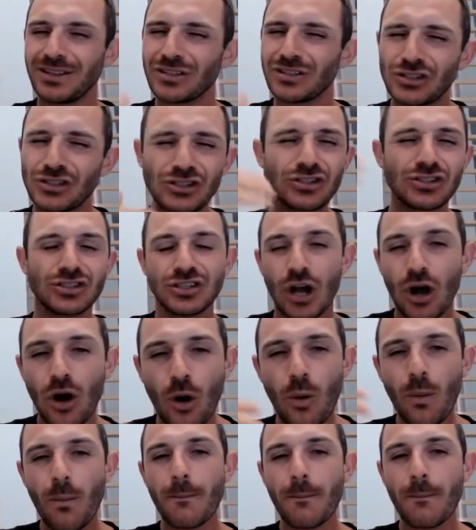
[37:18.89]
there's
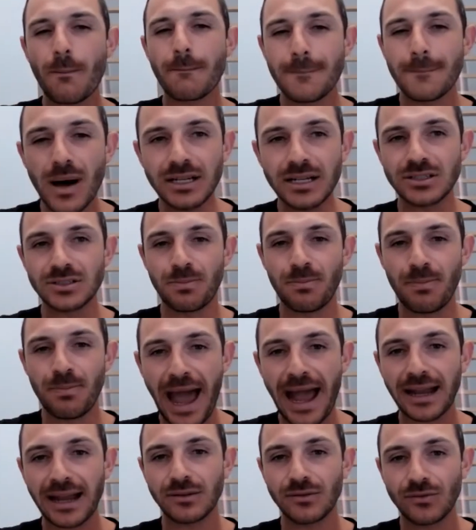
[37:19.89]
so much
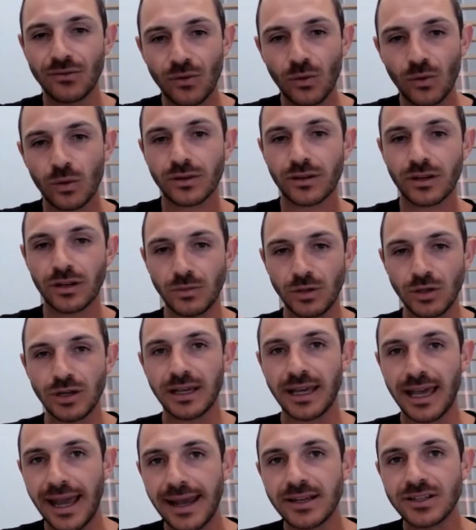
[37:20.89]
back and forth
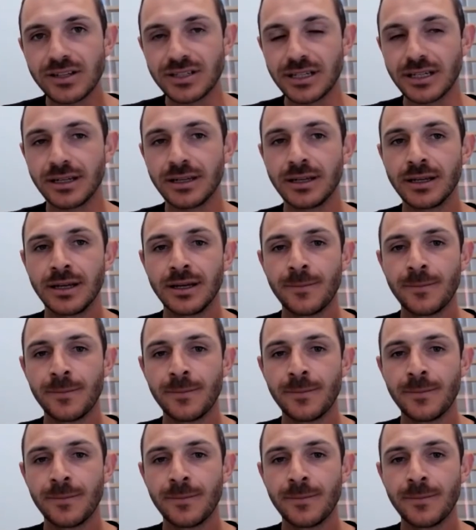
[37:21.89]
communication